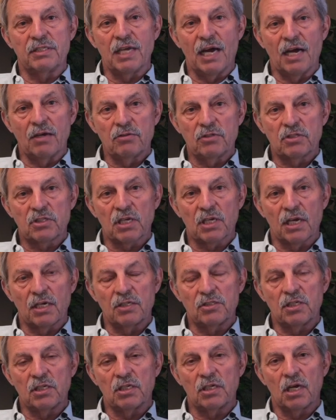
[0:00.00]

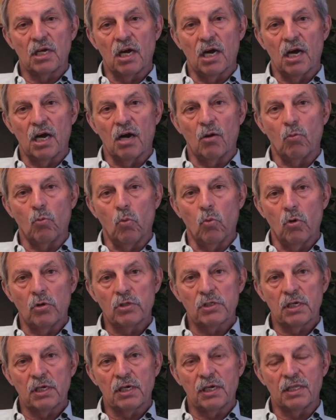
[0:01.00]
downsizing our
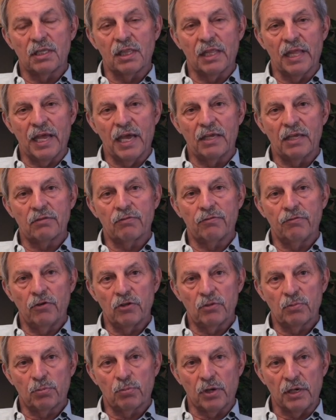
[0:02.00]
water and land
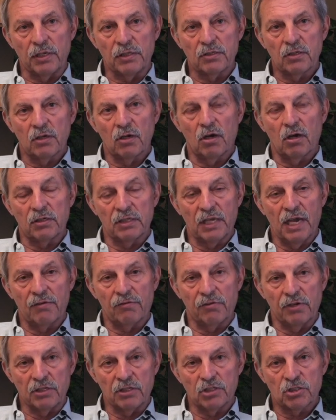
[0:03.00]
footprint on
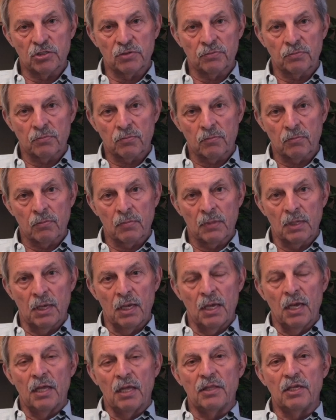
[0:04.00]
average.
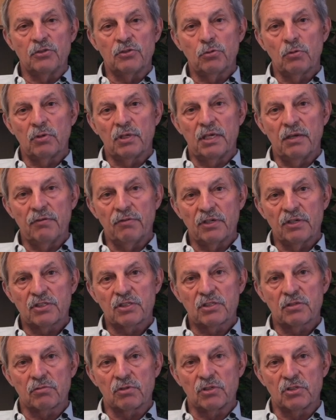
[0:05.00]
This will give
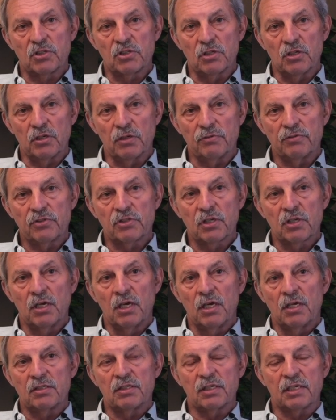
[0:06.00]
us the reserves
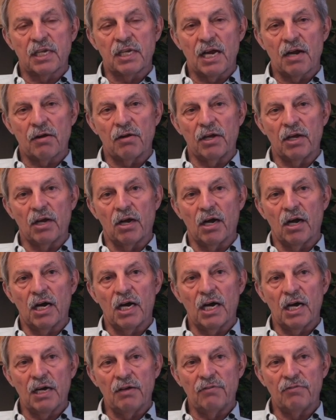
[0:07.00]
to carry our
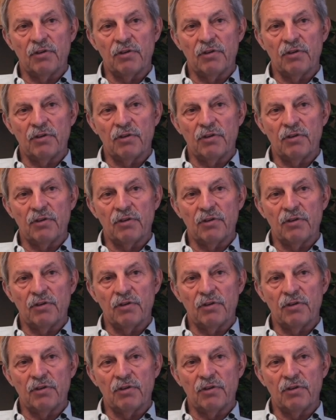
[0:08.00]
high